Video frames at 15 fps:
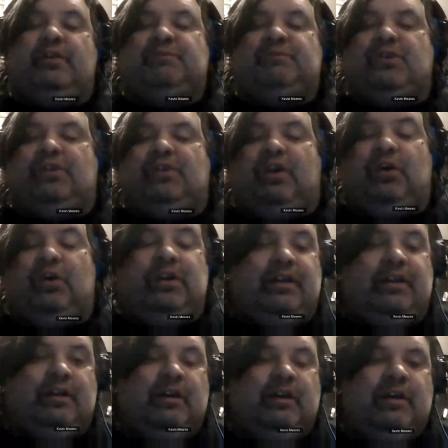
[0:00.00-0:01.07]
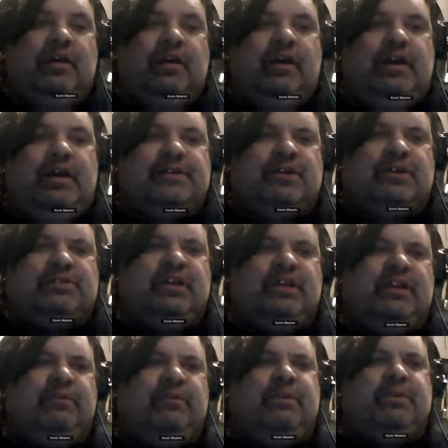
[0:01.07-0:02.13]
I've certainly heard it
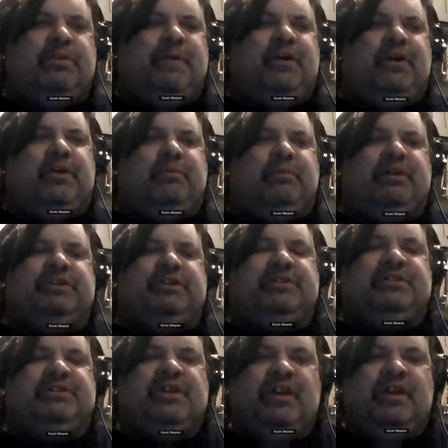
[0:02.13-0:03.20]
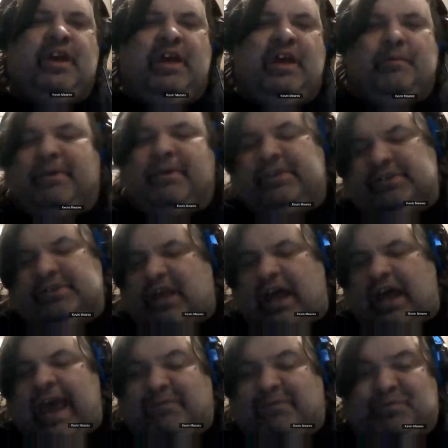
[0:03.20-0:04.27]
associated with American witches, but
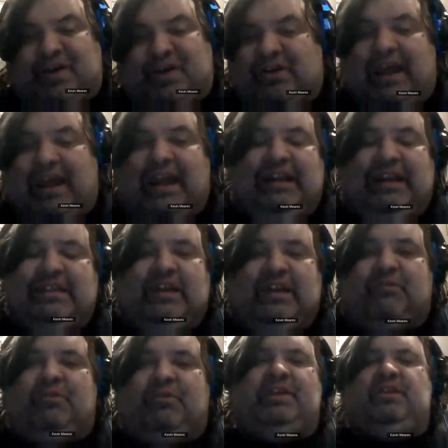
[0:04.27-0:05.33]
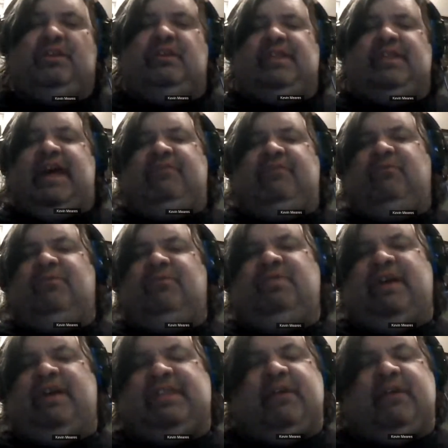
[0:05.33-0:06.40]
I haven't found anything
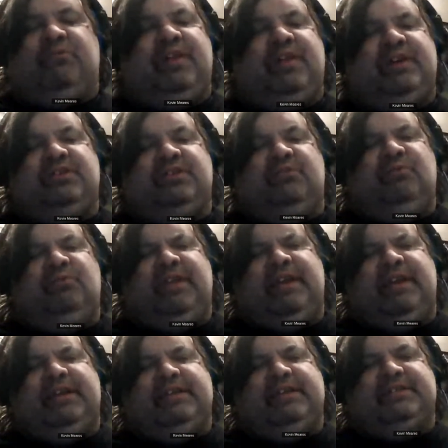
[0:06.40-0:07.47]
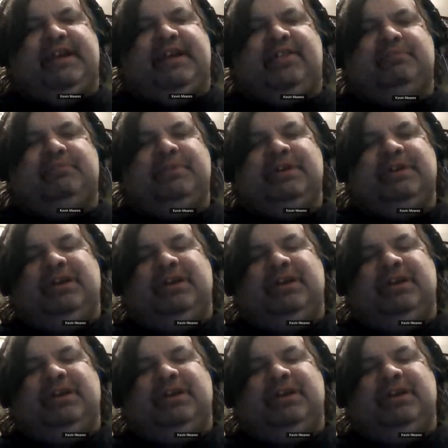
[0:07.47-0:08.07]
relating to Salem.